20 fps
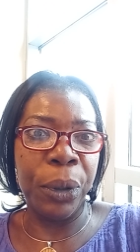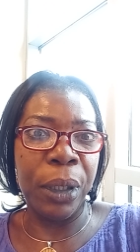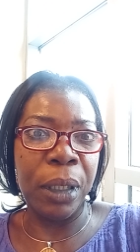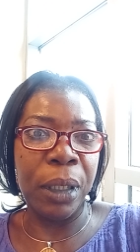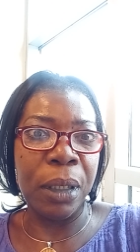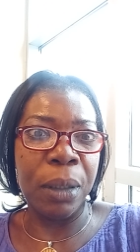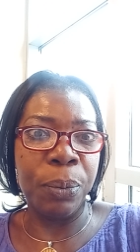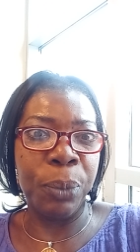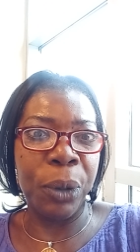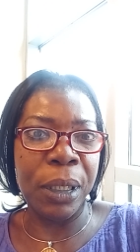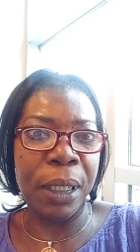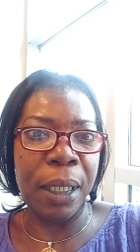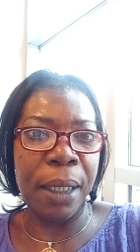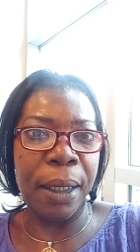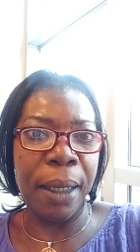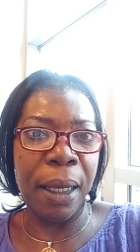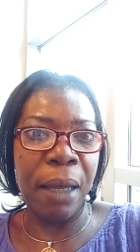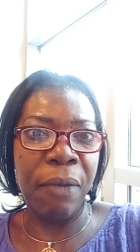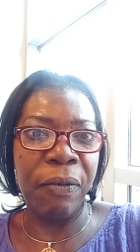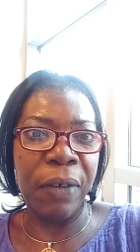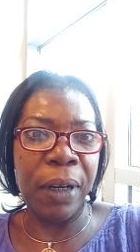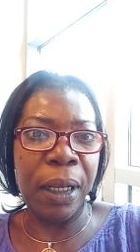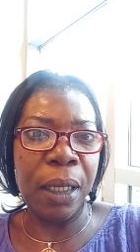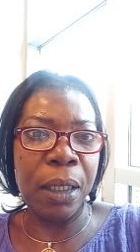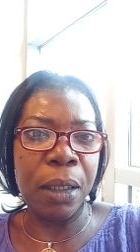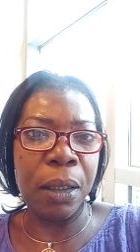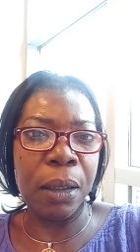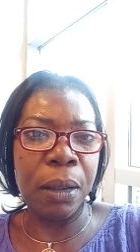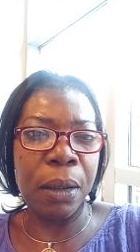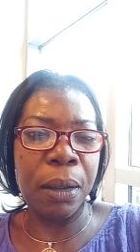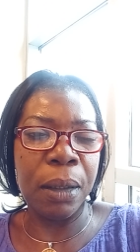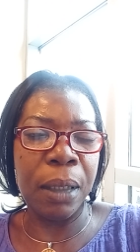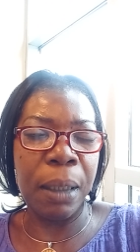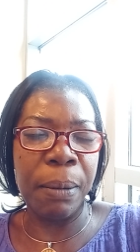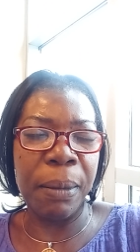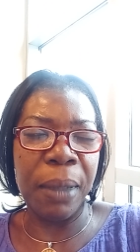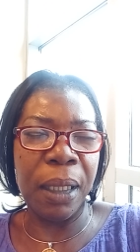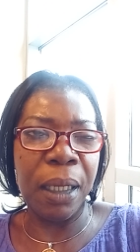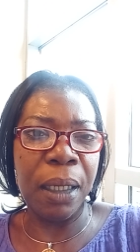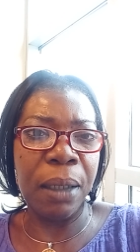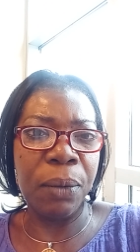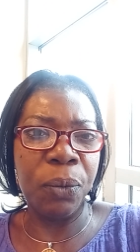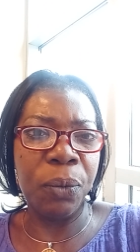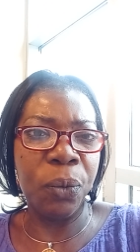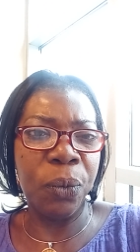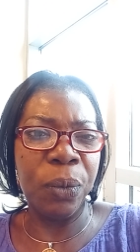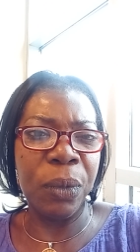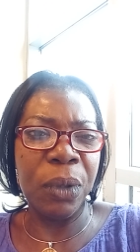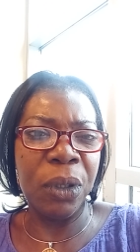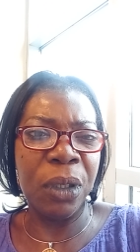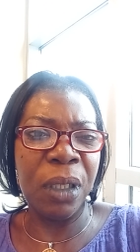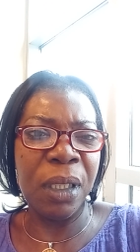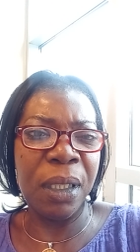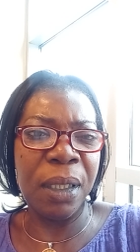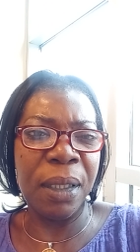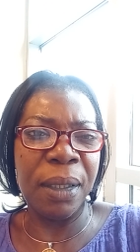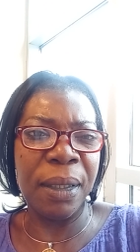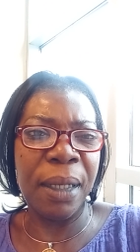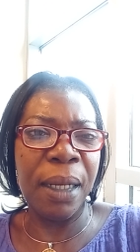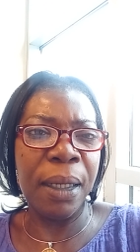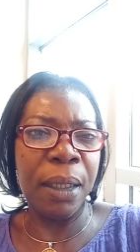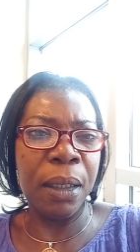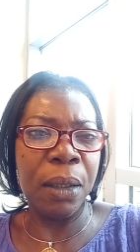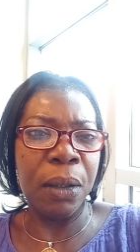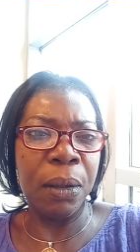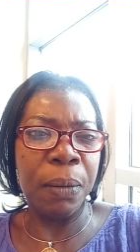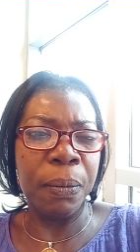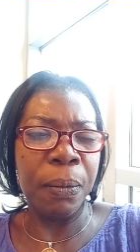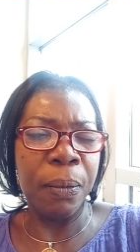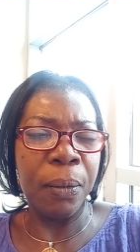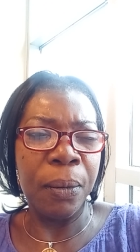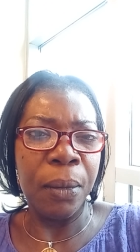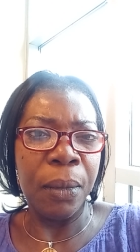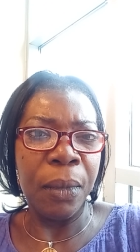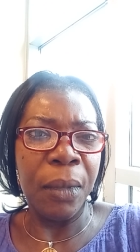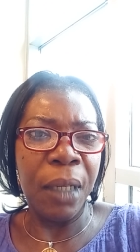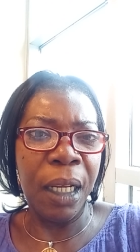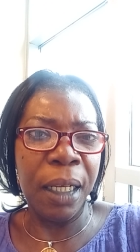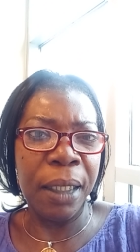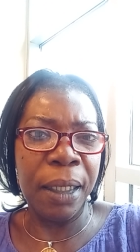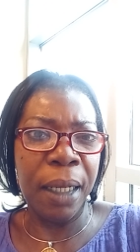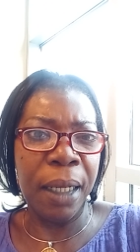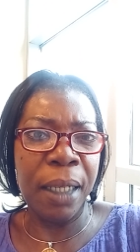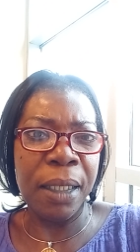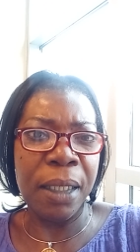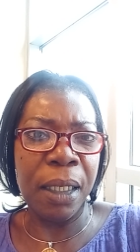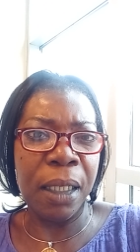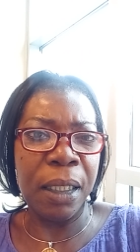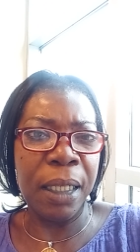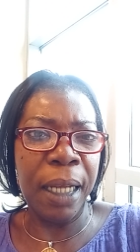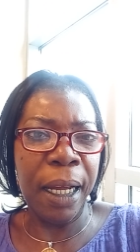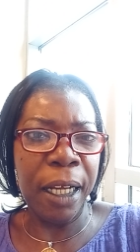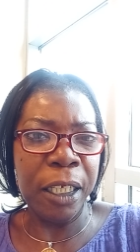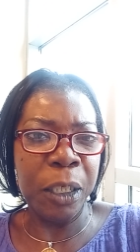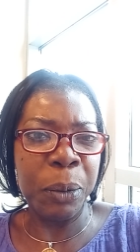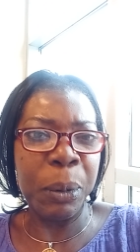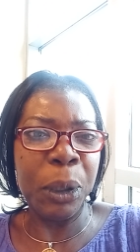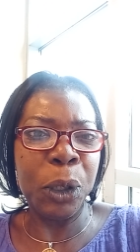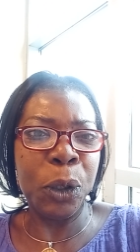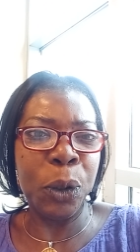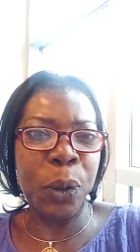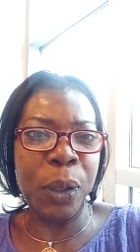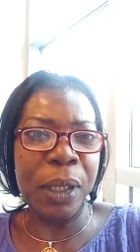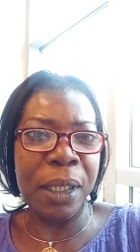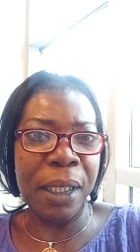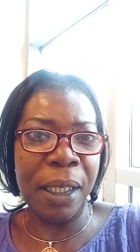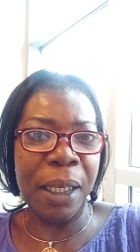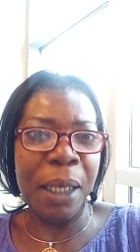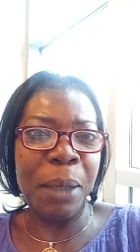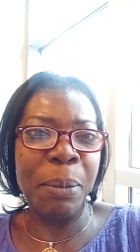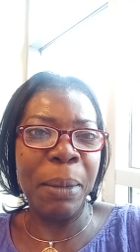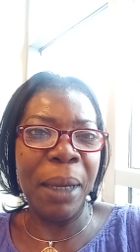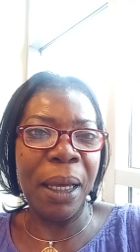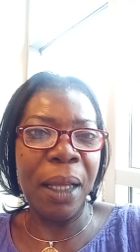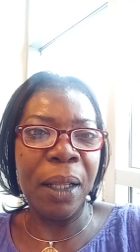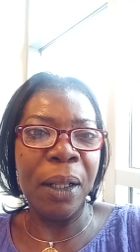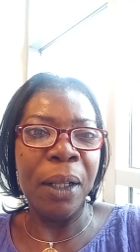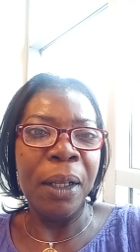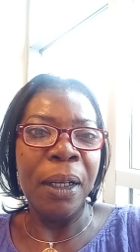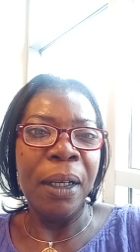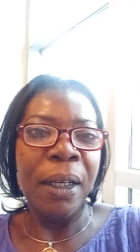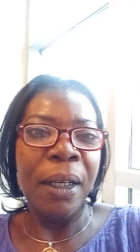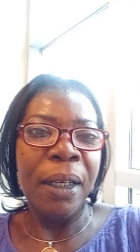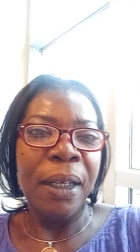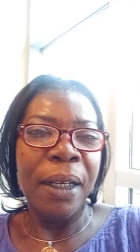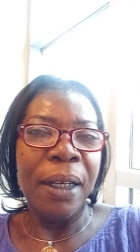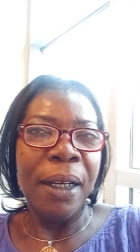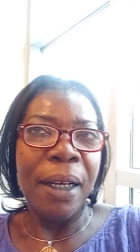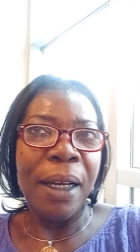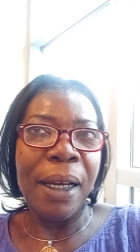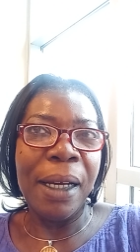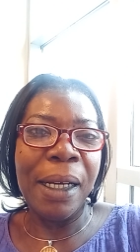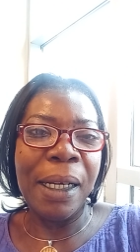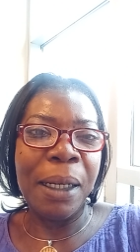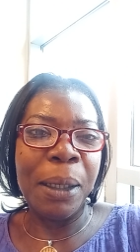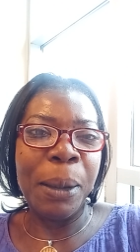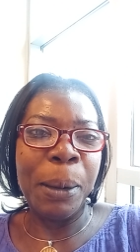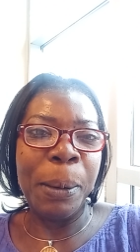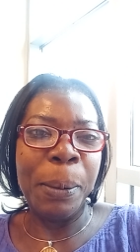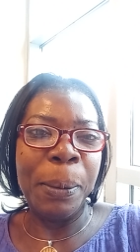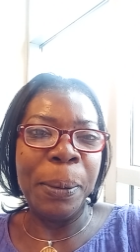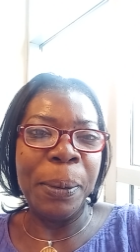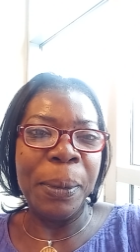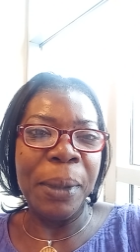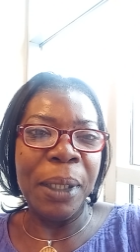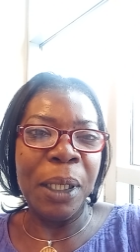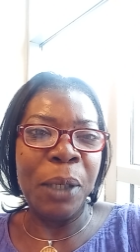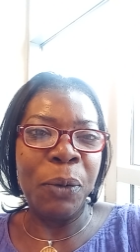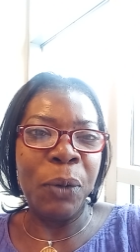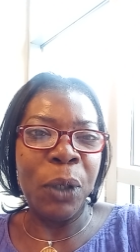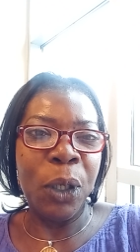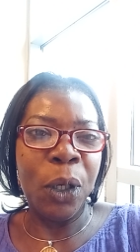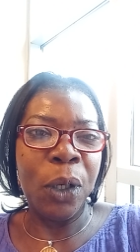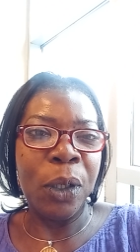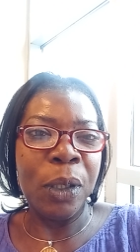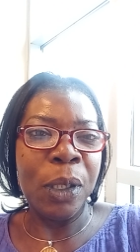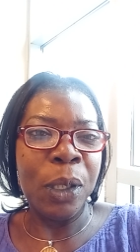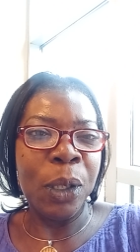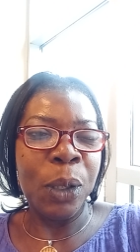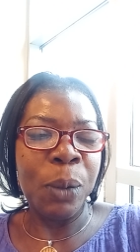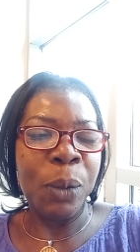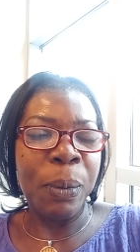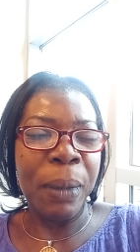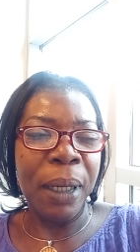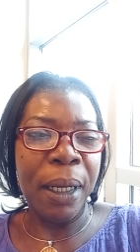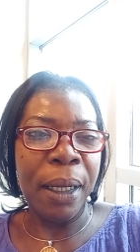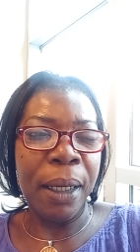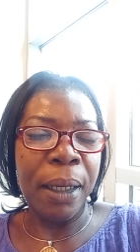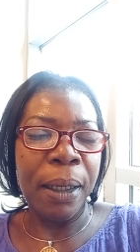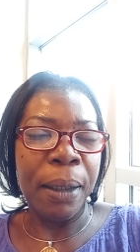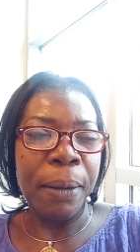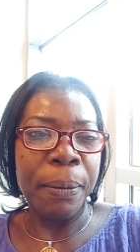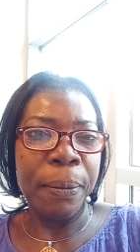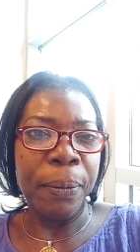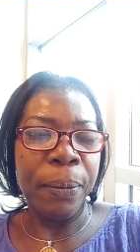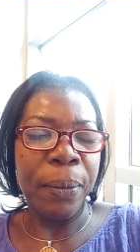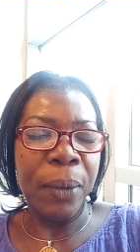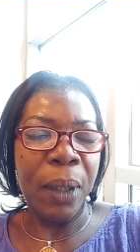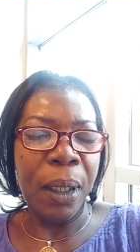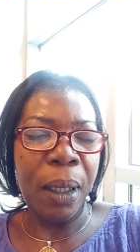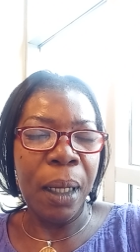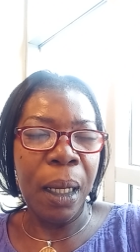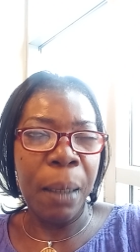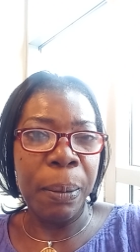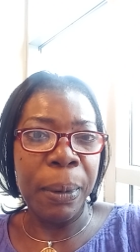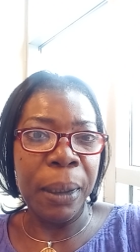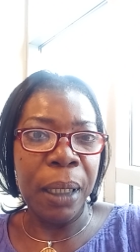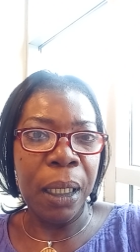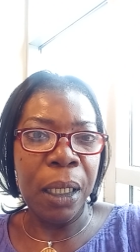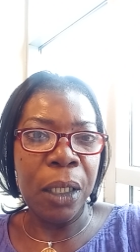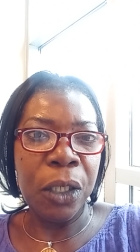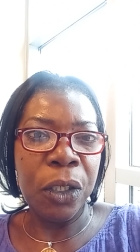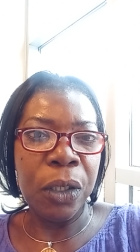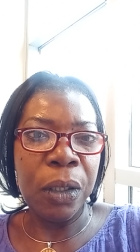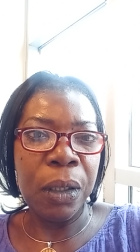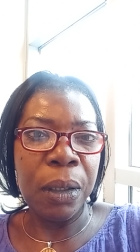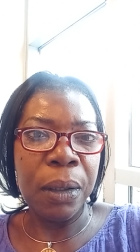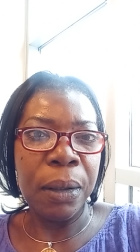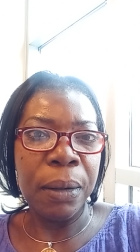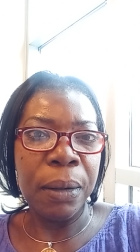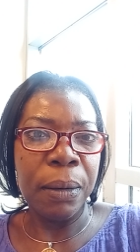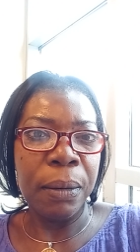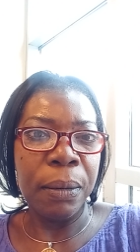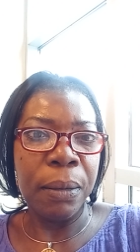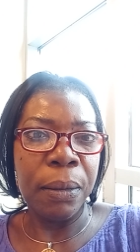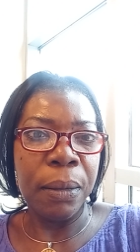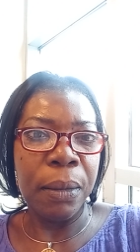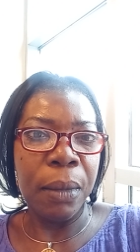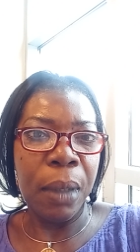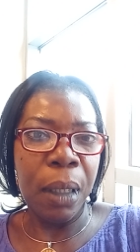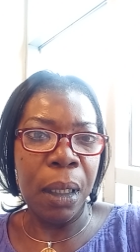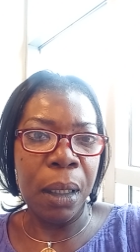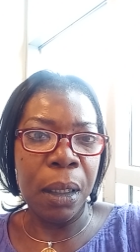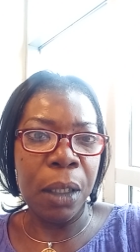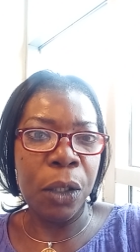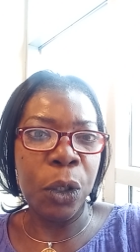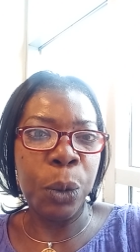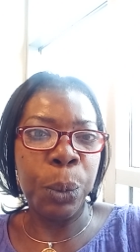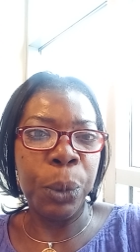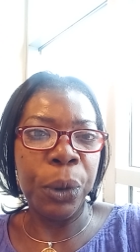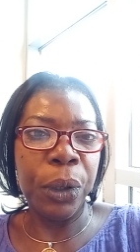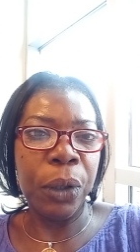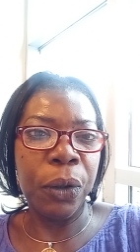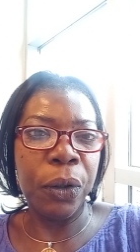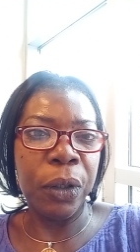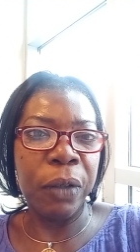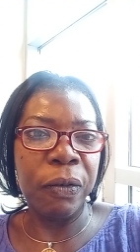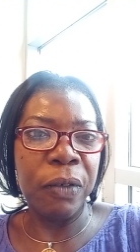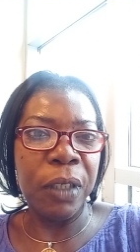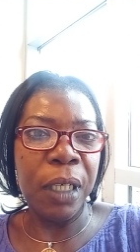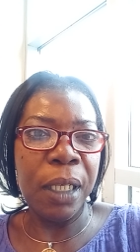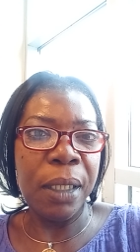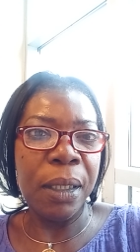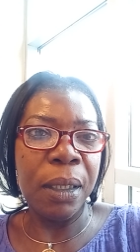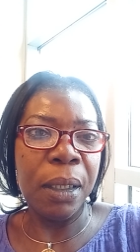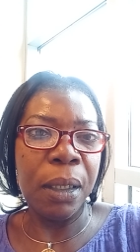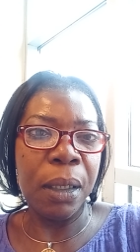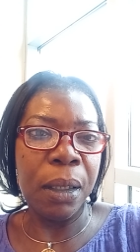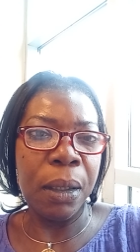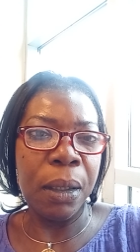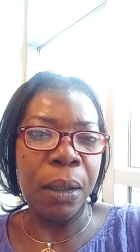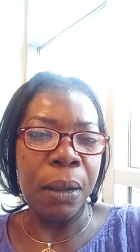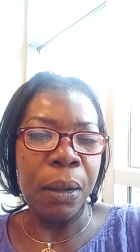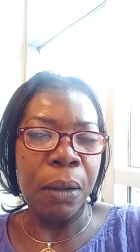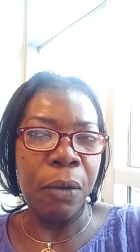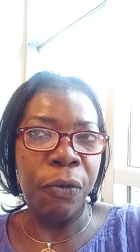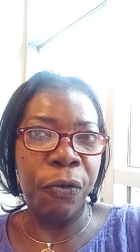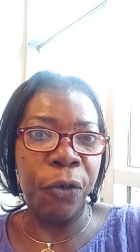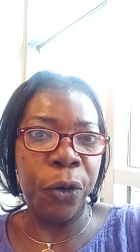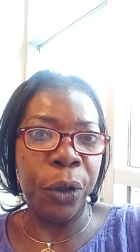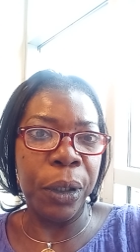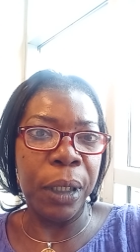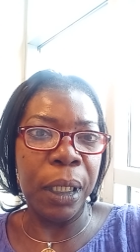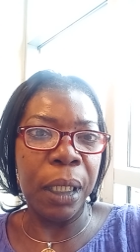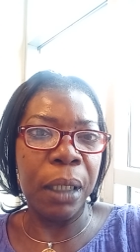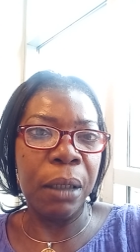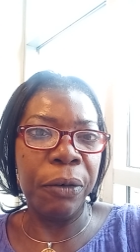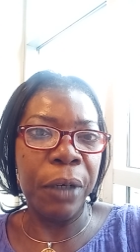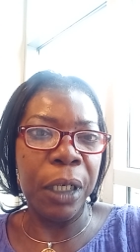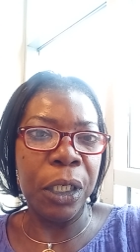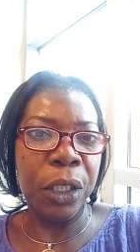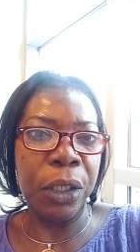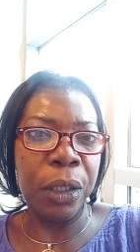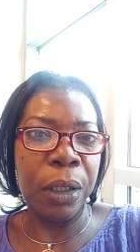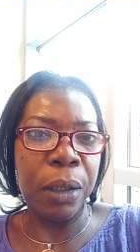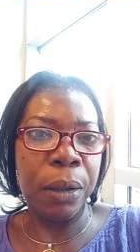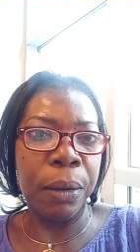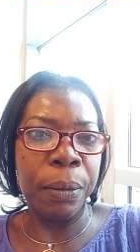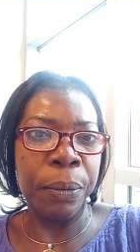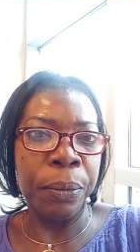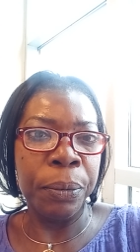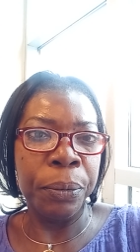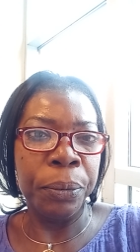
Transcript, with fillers: pre- present evidence and something. Just send it as an attachment to his email um, in regards to my application in the Superior Court of Justice for a declaration